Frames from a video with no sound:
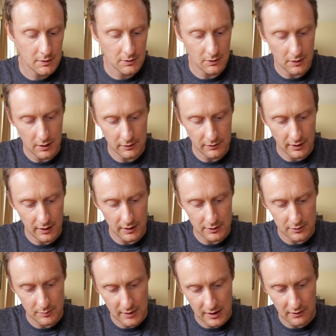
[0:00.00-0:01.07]
Don't know how tight I
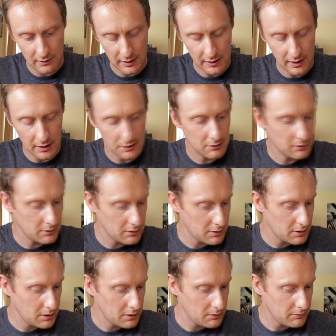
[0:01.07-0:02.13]
should make it right now
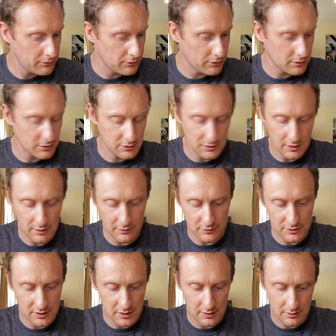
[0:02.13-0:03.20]
before the
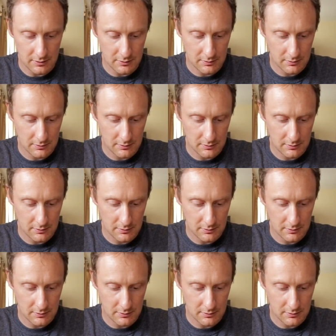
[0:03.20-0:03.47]
servo's in.